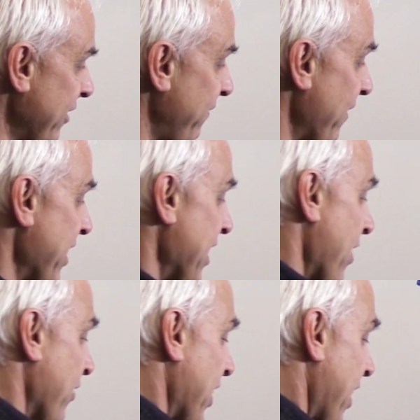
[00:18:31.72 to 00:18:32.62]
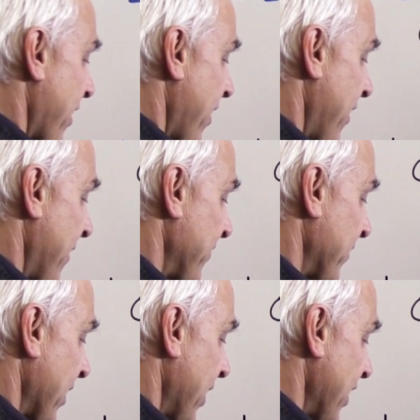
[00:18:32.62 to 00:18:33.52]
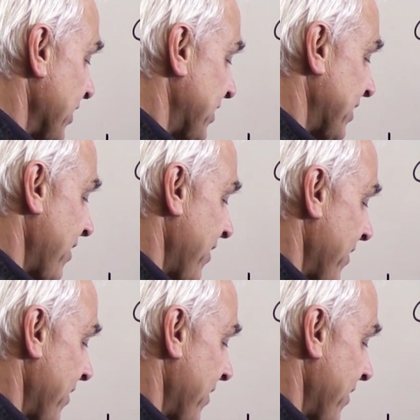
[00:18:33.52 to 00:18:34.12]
to find out that it's